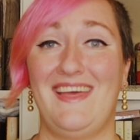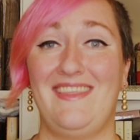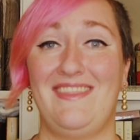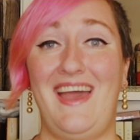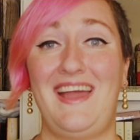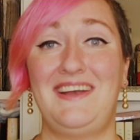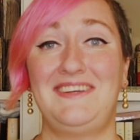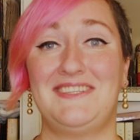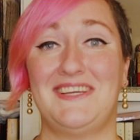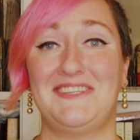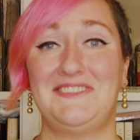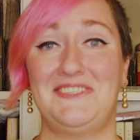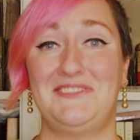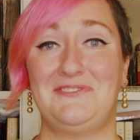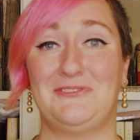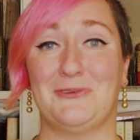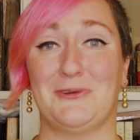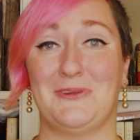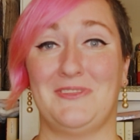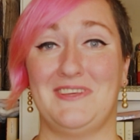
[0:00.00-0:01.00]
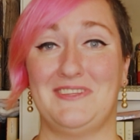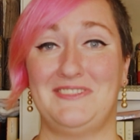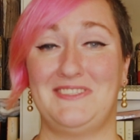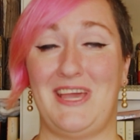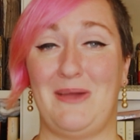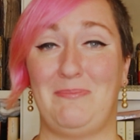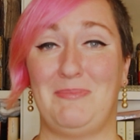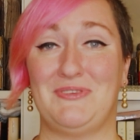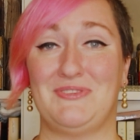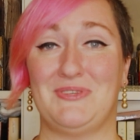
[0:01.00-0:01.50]
That does it for this
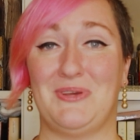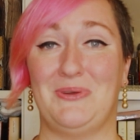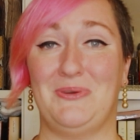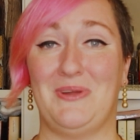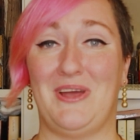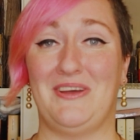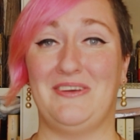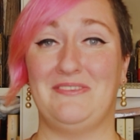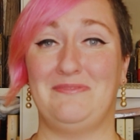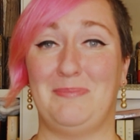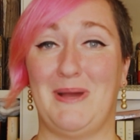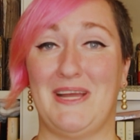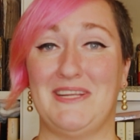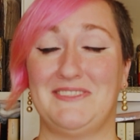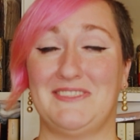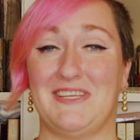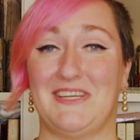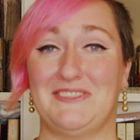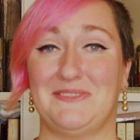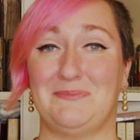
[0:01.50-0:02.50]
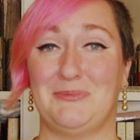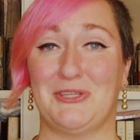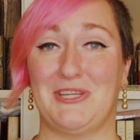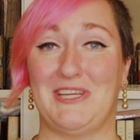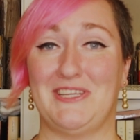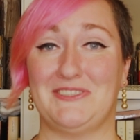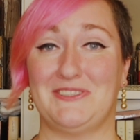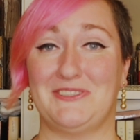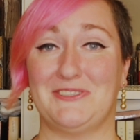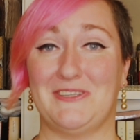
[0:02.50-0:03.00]
episode of Bite-Sized Book
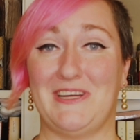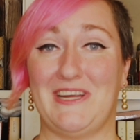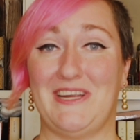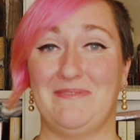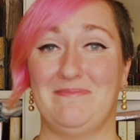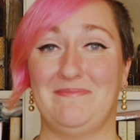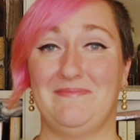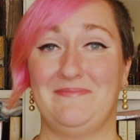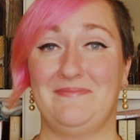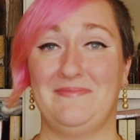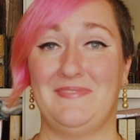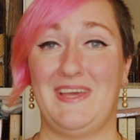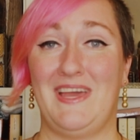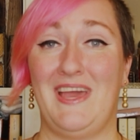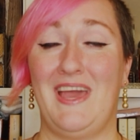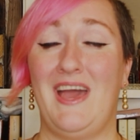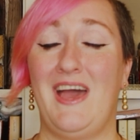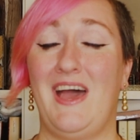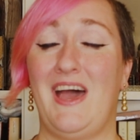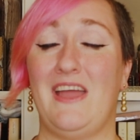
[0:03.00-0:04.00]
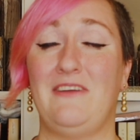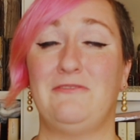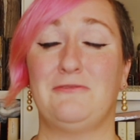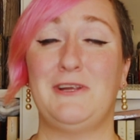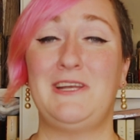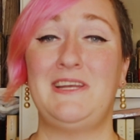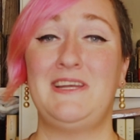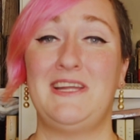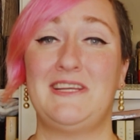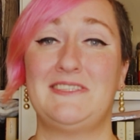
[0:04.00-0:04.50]
History. I've
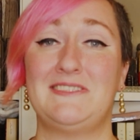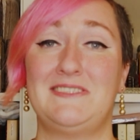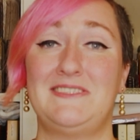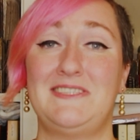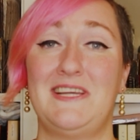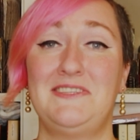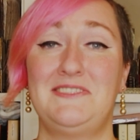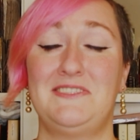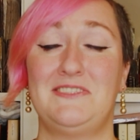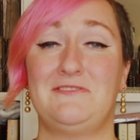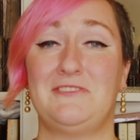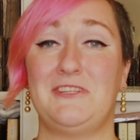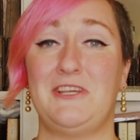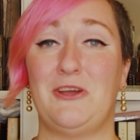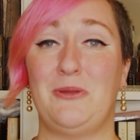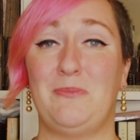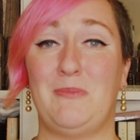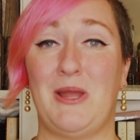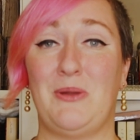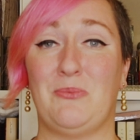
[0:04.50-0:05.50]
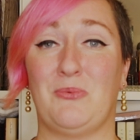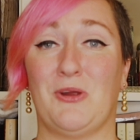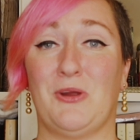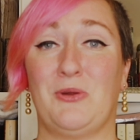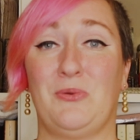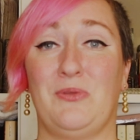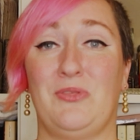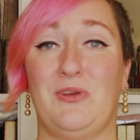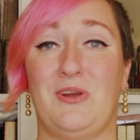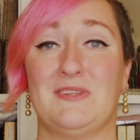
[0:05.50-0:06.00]
written extensively on my
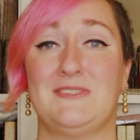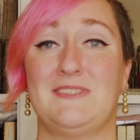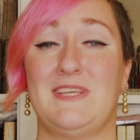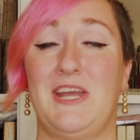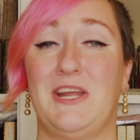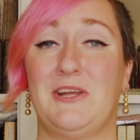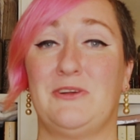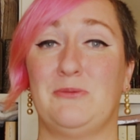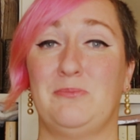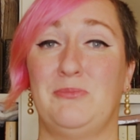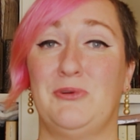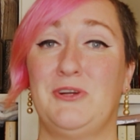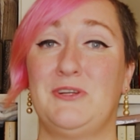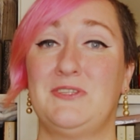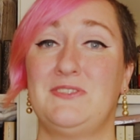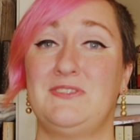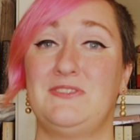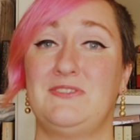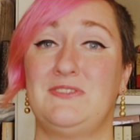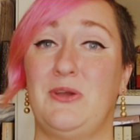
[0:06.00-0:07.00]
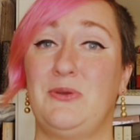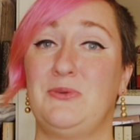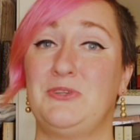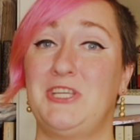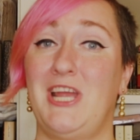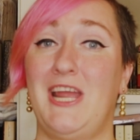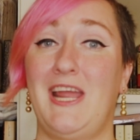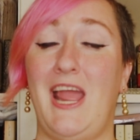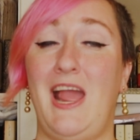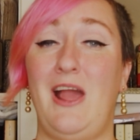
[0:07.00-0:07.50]
work with arsenical books, so
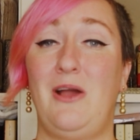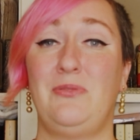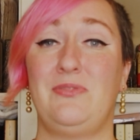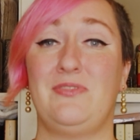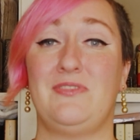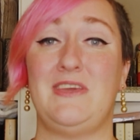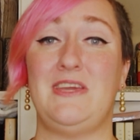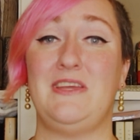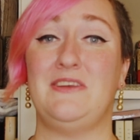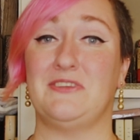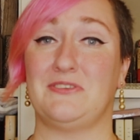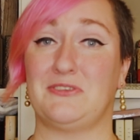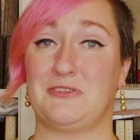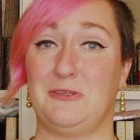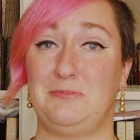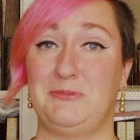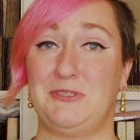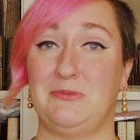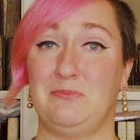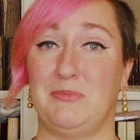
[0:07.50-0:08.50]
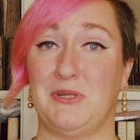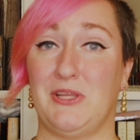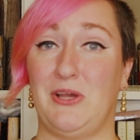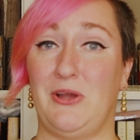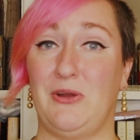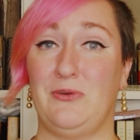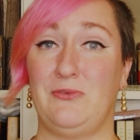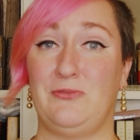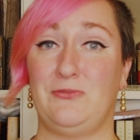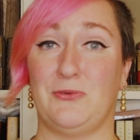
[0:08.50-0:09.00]
check out the description
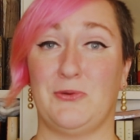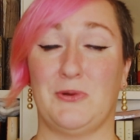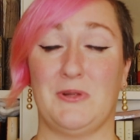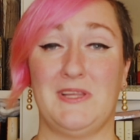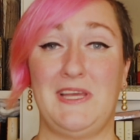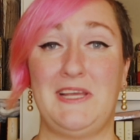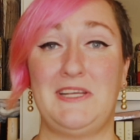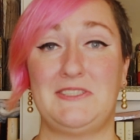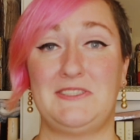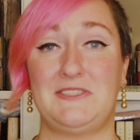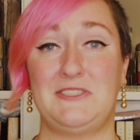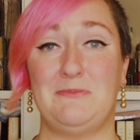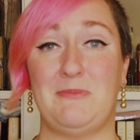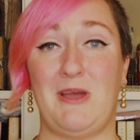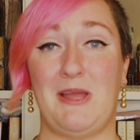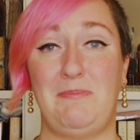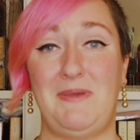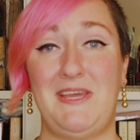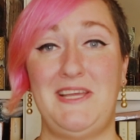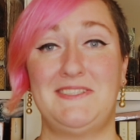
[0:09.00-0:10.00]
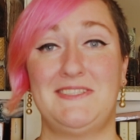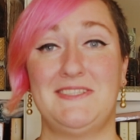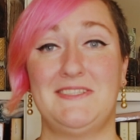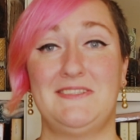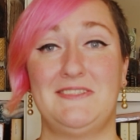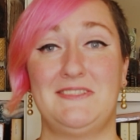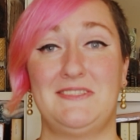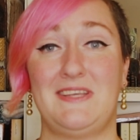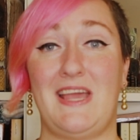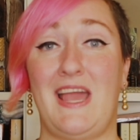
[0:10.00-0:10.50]
below for links to my
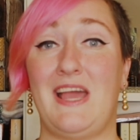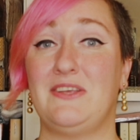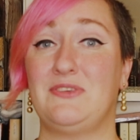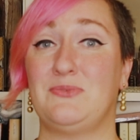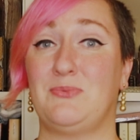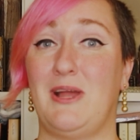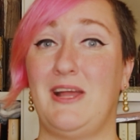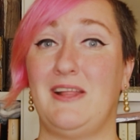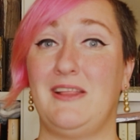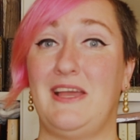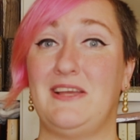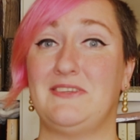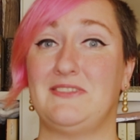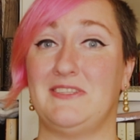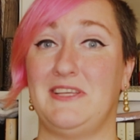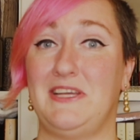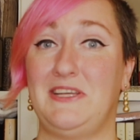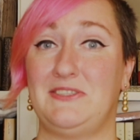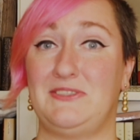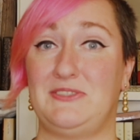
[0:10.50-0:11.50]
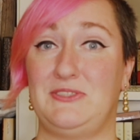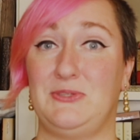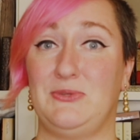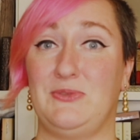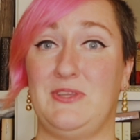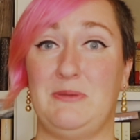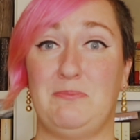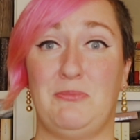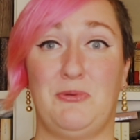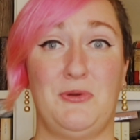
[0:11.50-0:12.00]
pieces, as well as links to
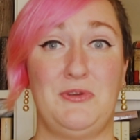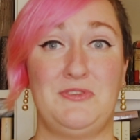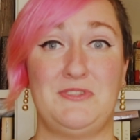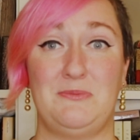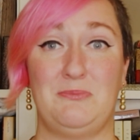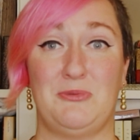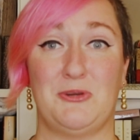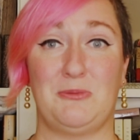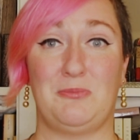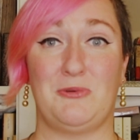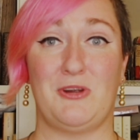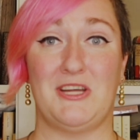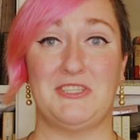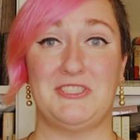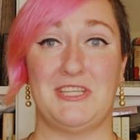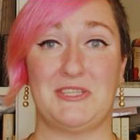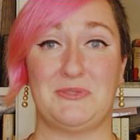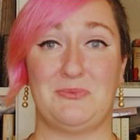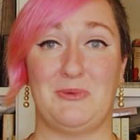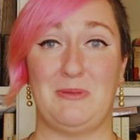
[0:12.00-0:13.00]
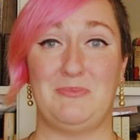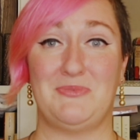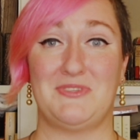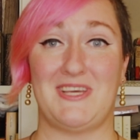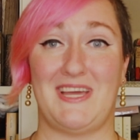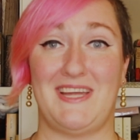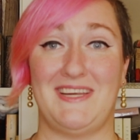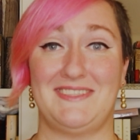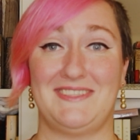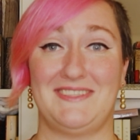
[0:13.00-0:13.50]
the Poison Book Project
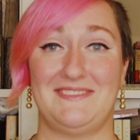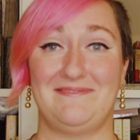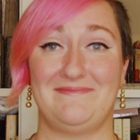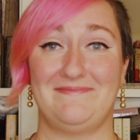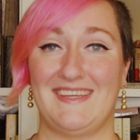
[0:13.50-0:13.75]
website.